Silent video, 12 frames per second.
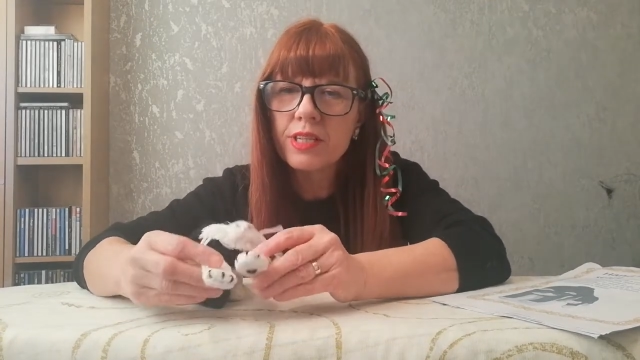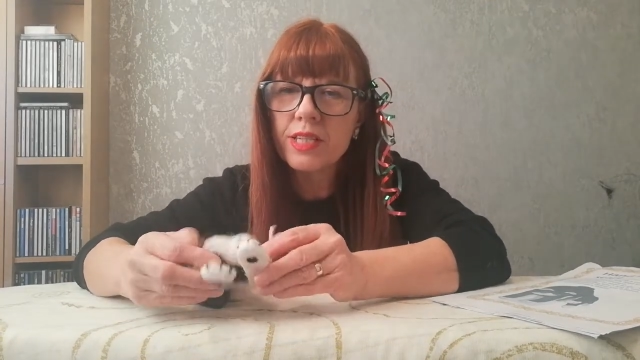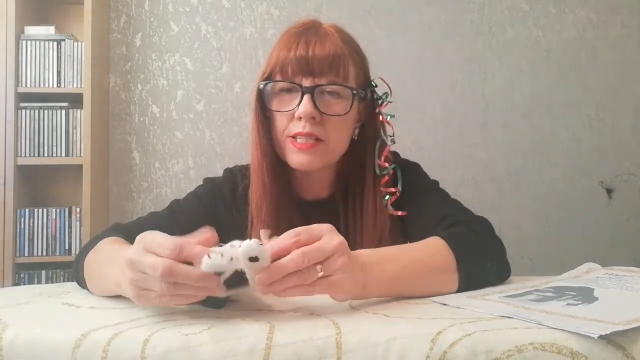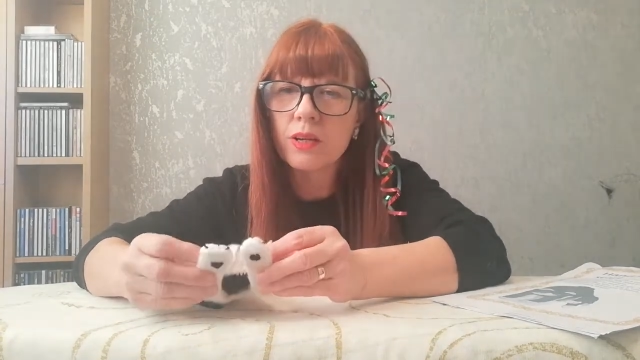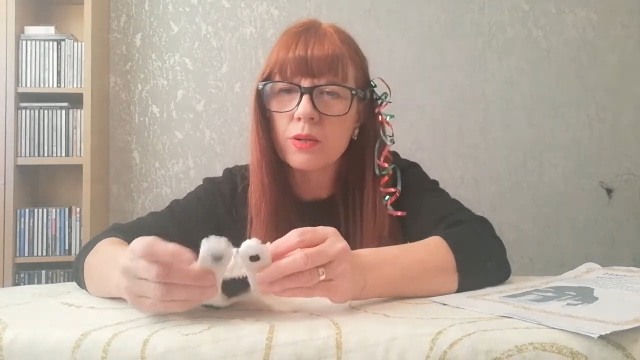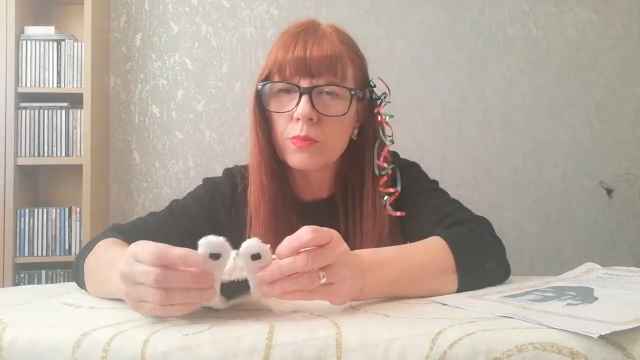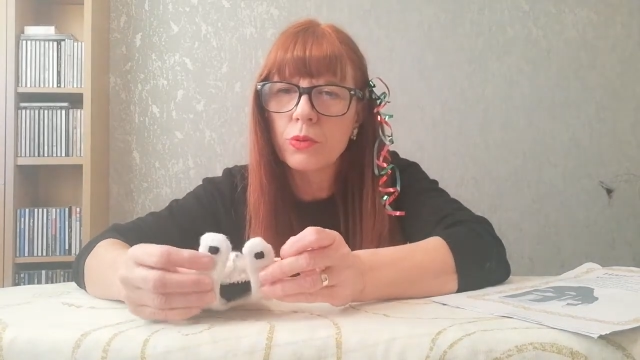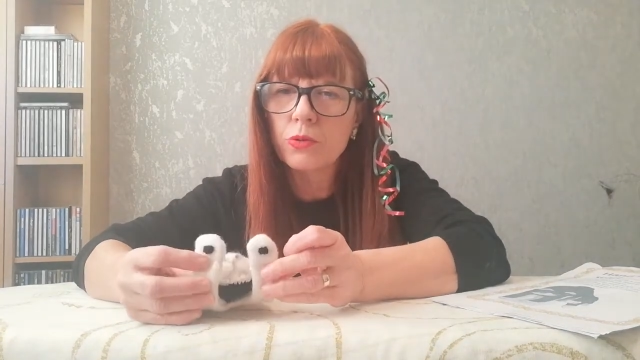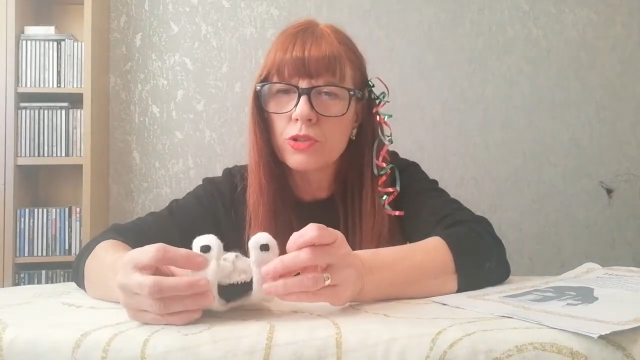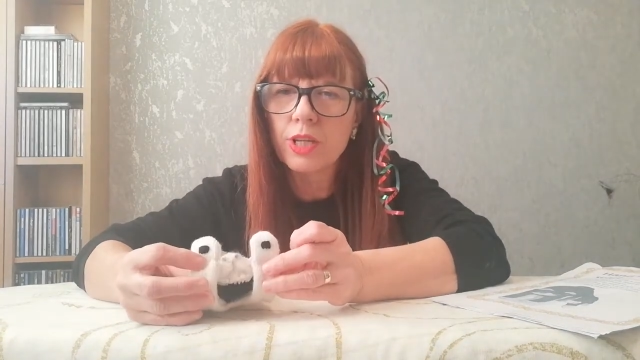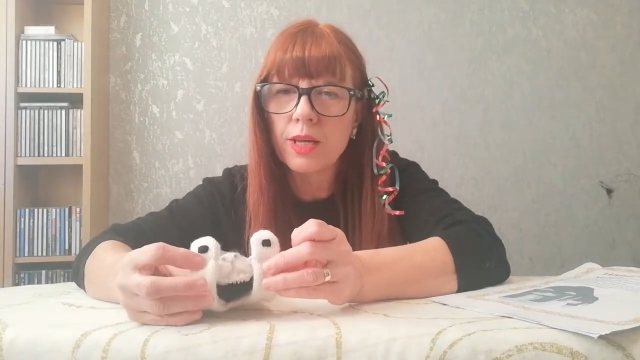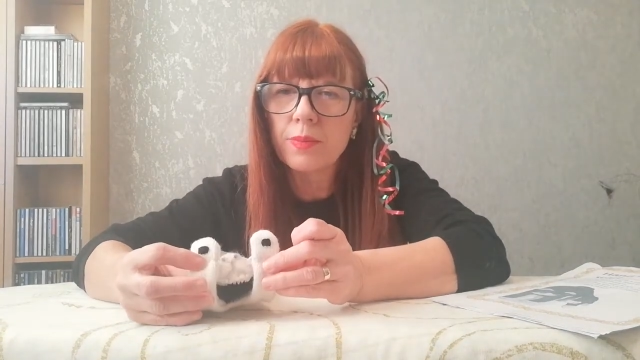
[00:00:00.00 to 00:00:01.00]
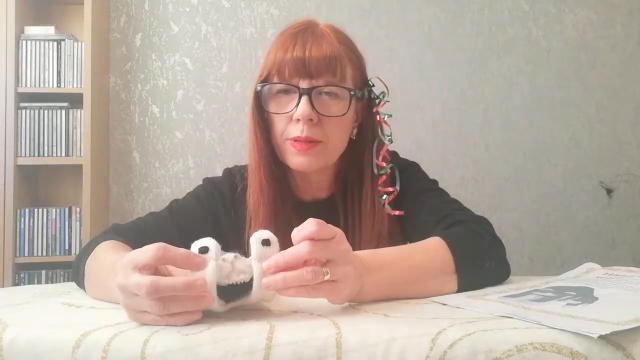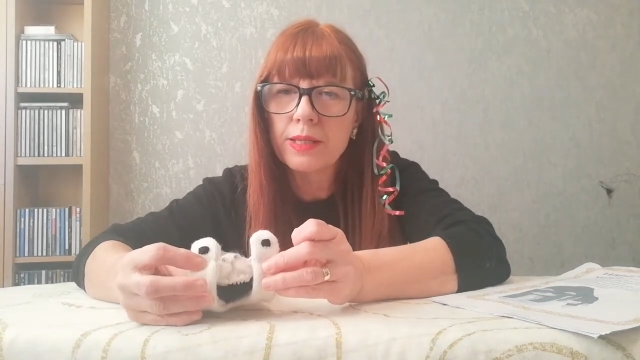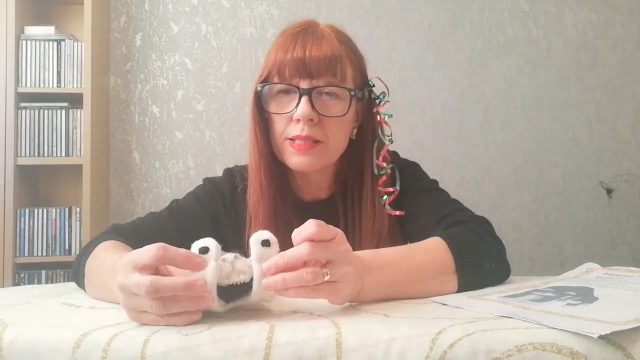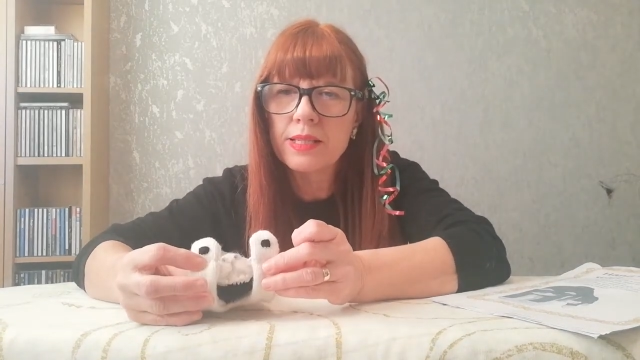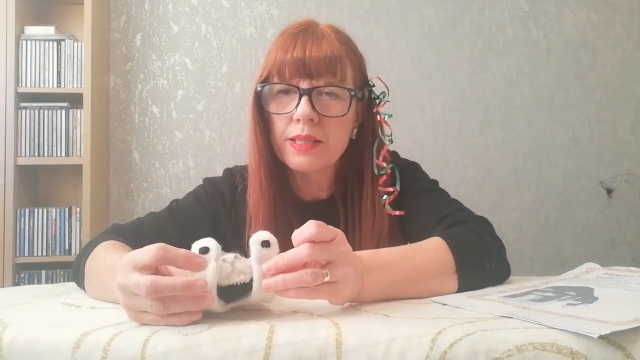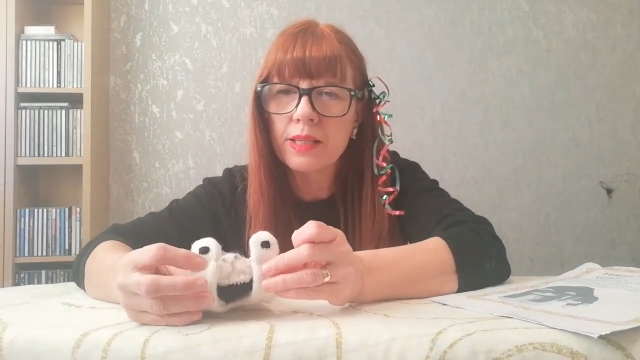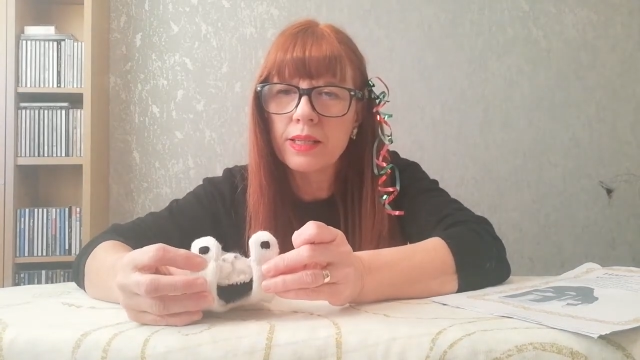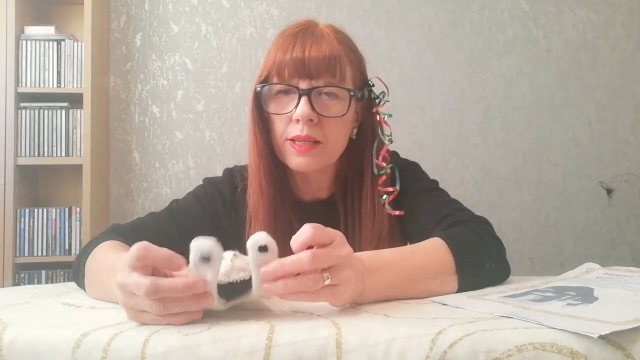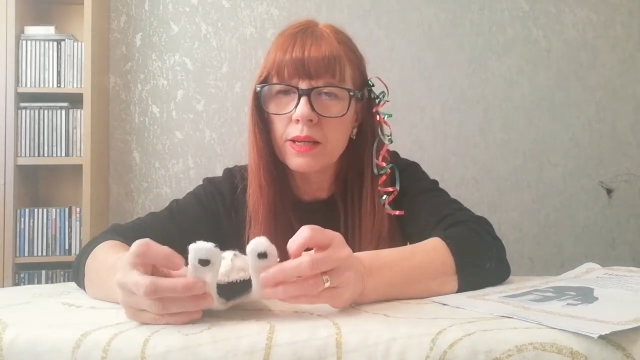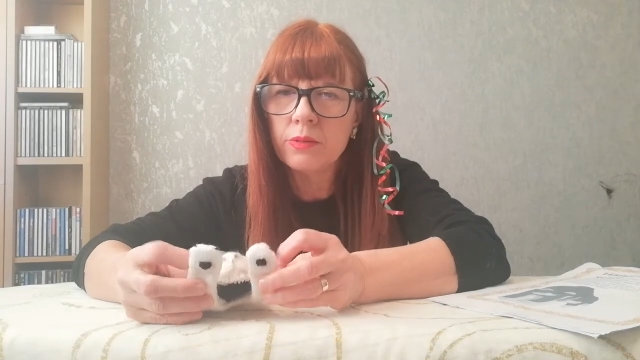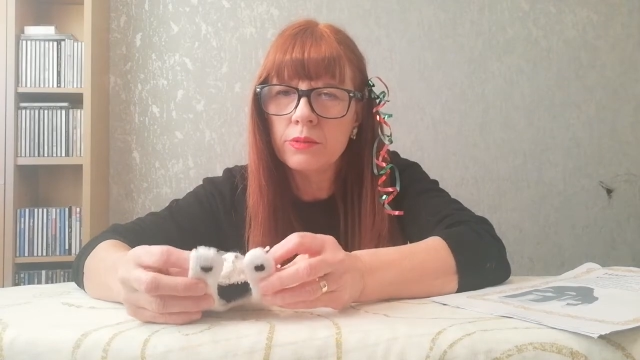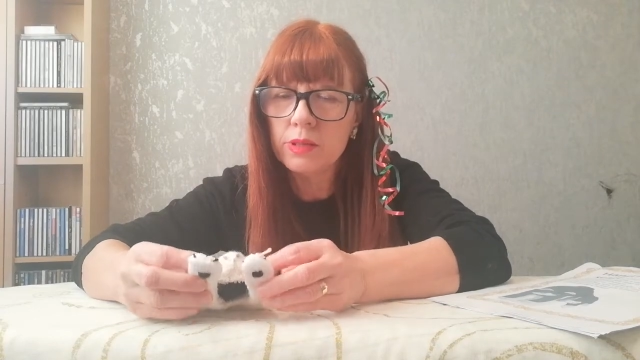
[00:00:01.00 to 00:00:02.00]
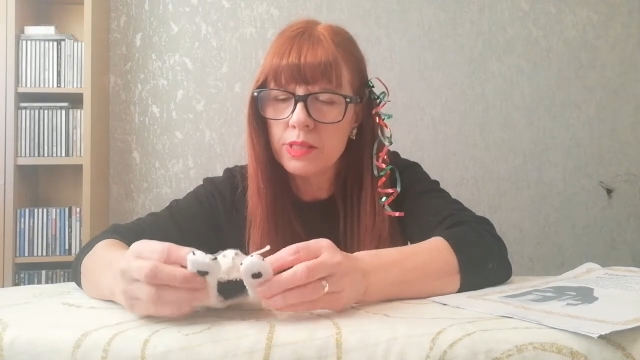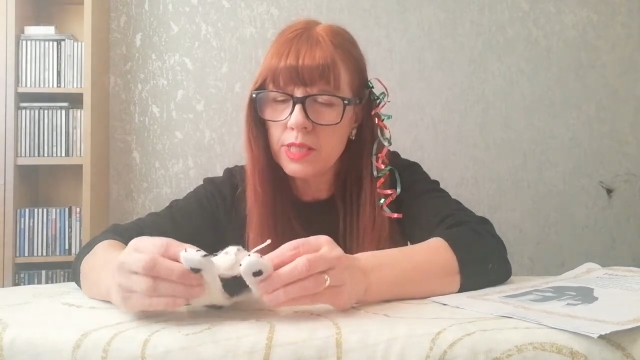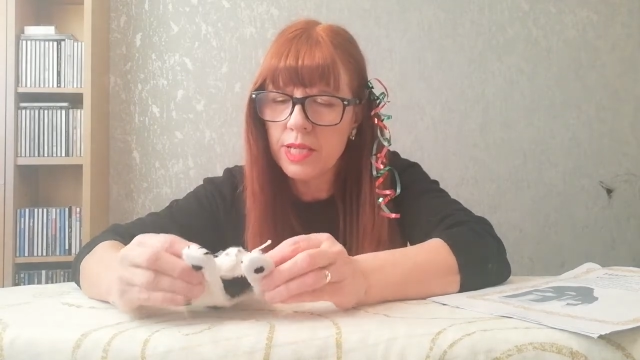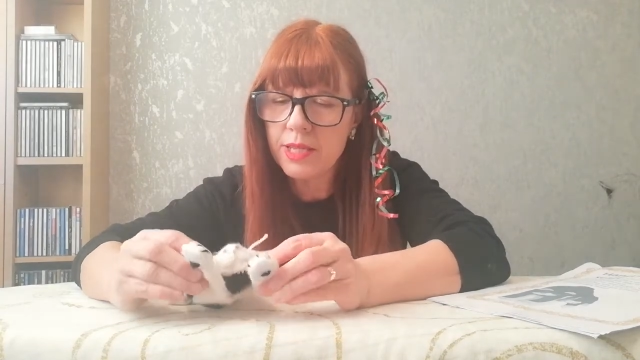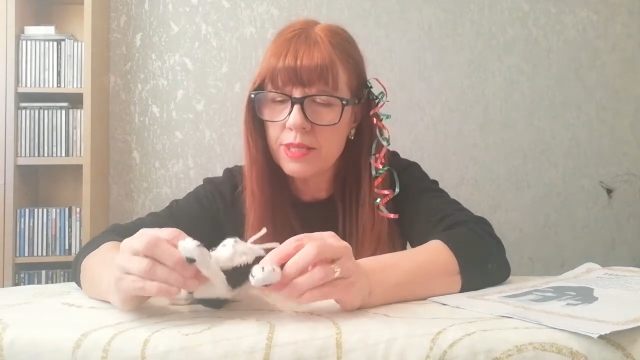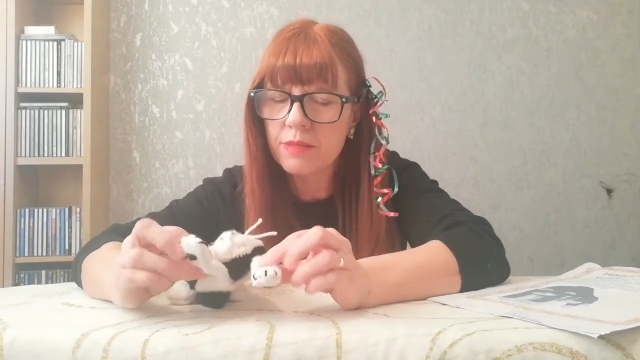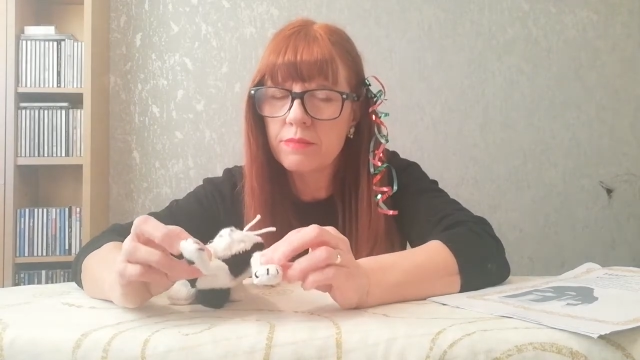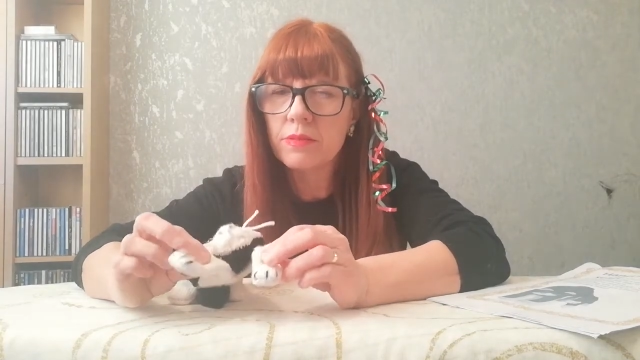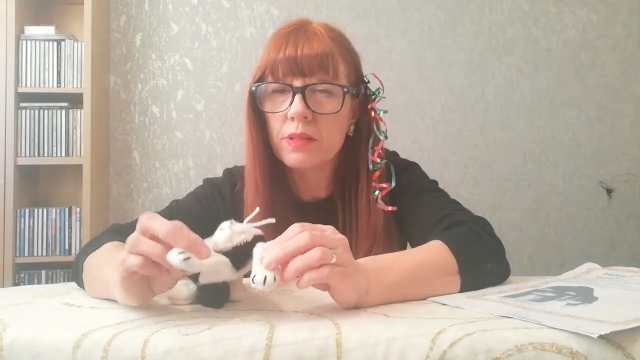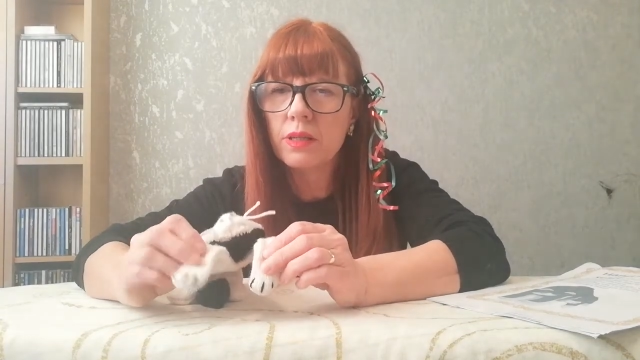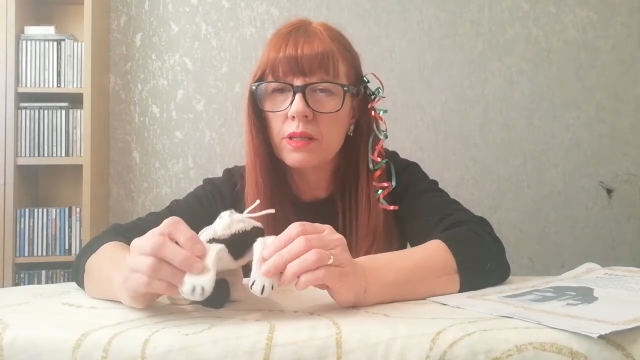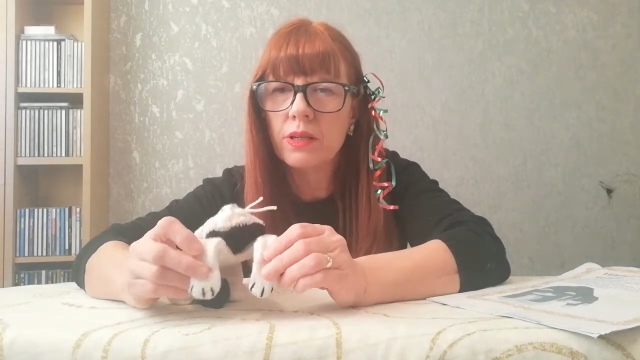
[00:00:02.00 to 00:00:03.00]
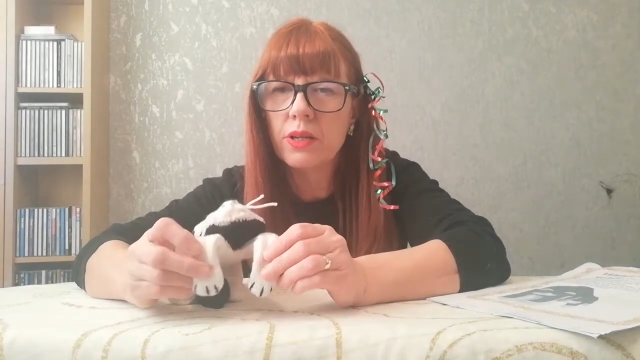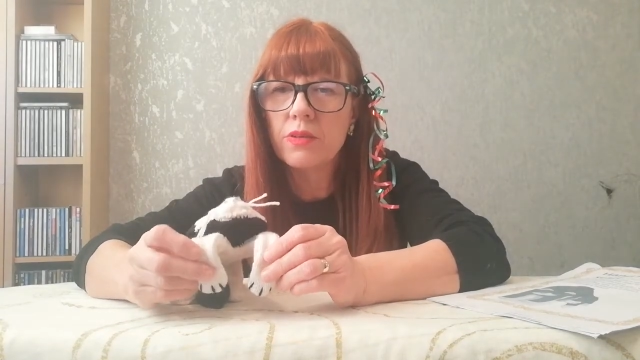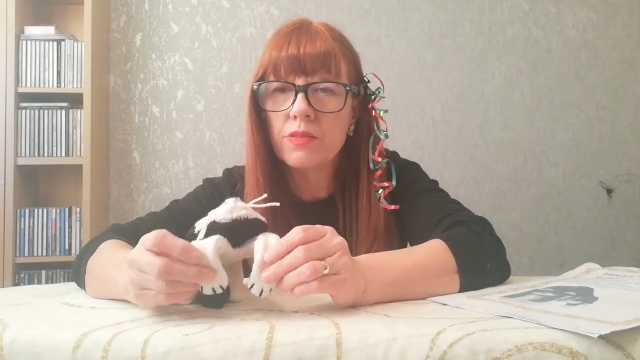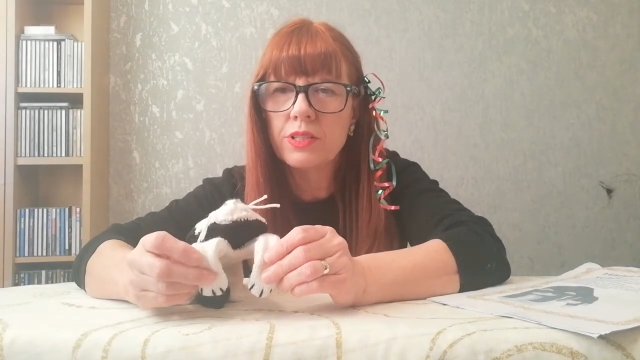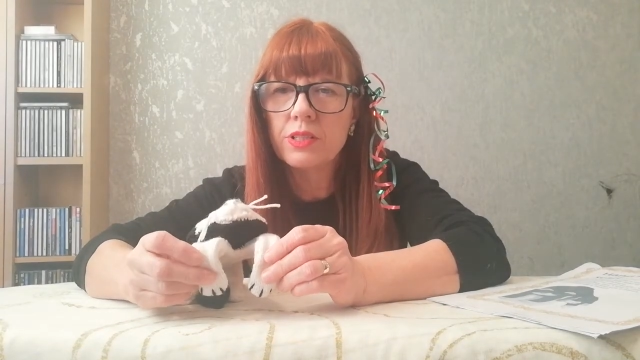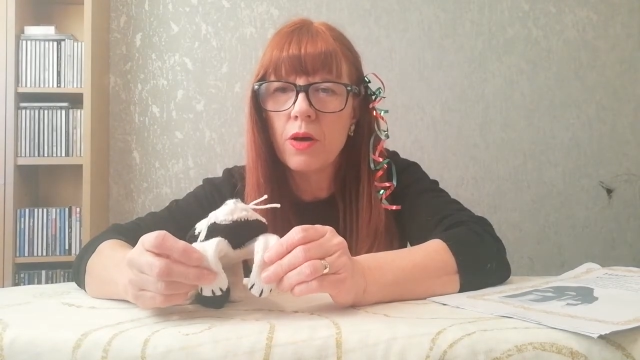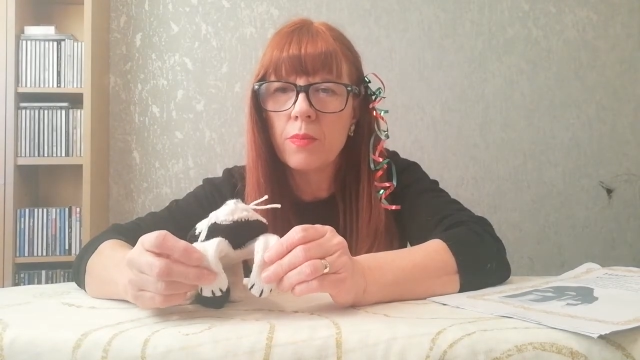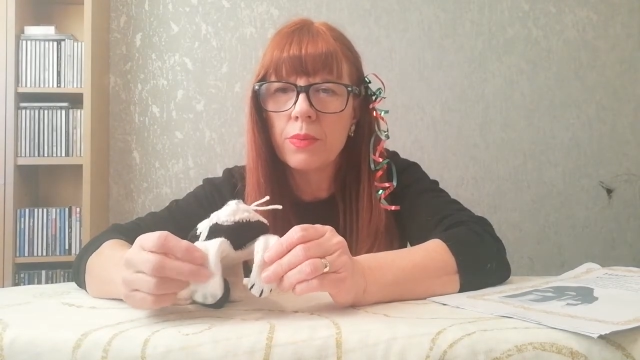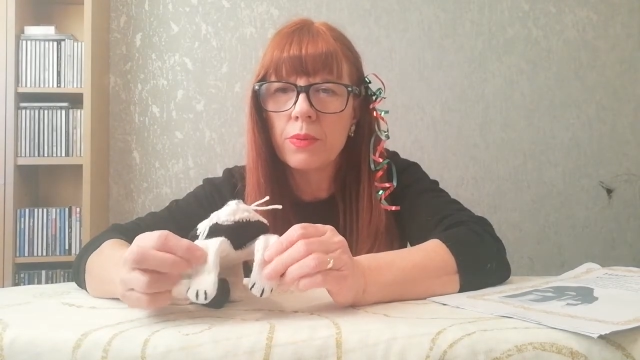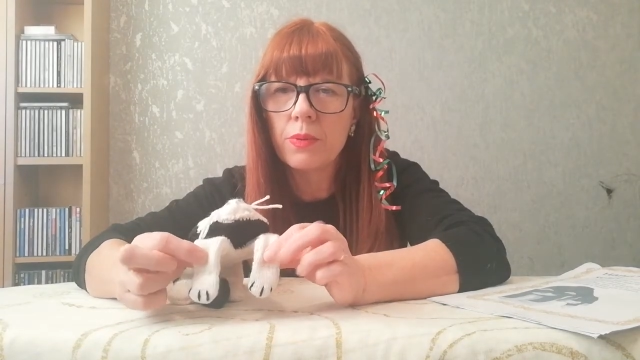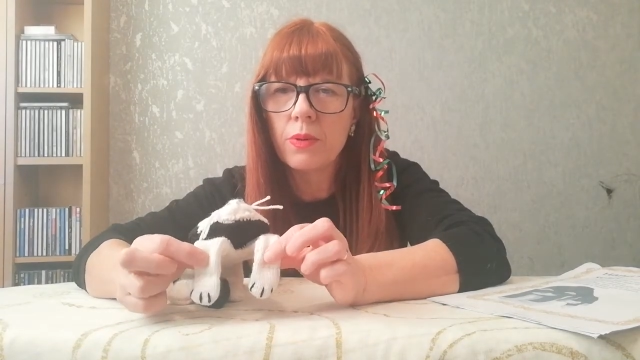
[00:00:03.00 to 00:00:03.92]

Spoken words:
he's got paw shapings, there you go, underneath and over the top,